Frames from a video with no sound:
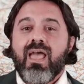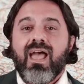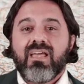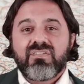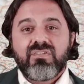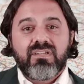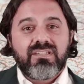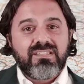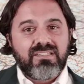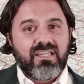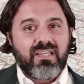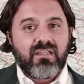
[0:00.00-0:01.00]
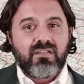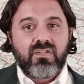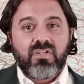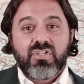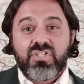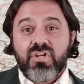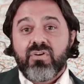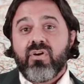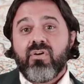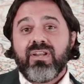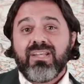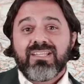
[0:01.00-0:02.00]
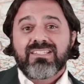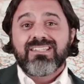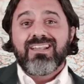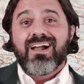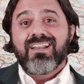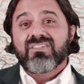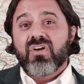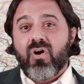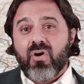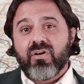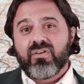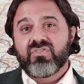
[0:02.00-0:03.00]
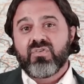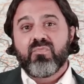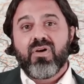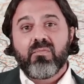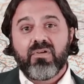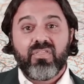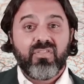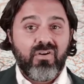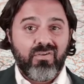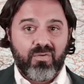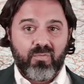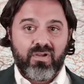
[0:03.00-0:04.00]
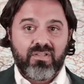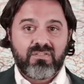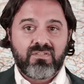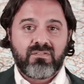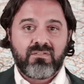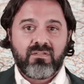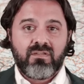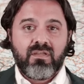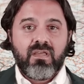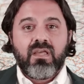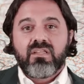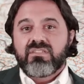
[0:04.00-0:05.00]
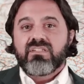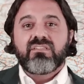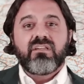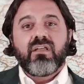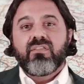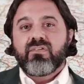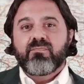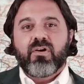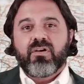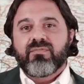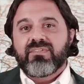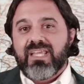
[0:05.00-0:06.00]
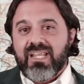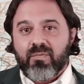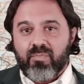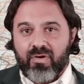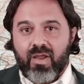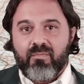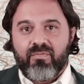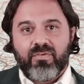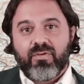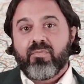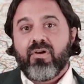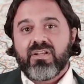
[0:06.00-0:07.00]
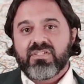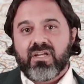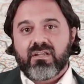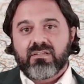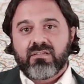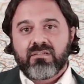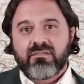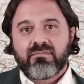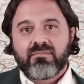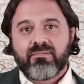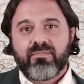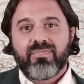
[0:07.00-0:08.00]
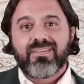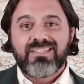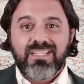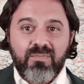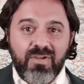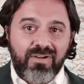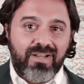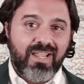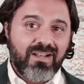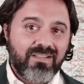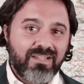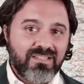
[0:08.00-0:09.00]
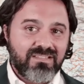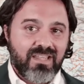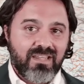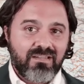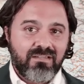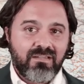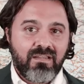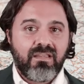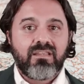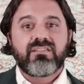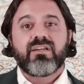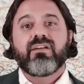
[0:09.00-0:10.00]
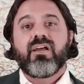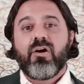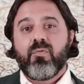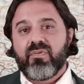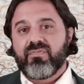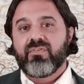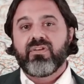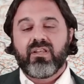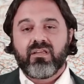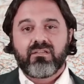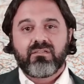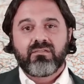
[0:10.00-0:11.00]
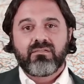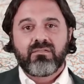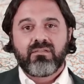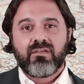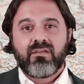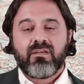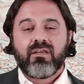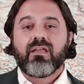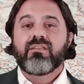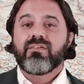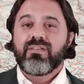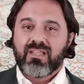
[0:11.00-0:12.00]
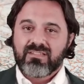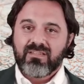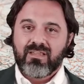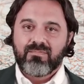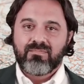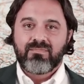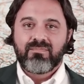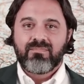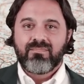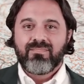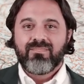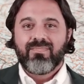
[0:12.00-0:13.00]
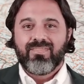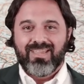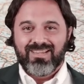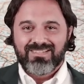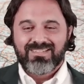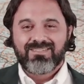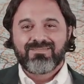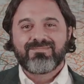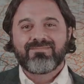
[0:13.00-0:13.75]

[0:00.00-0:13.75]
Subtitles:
As you can see, geocoding is not as hard as you probably thought it was. It's just another part of data prep for your project. The team here at Analytics 8 is here to help if you need it. Until next time, thanks.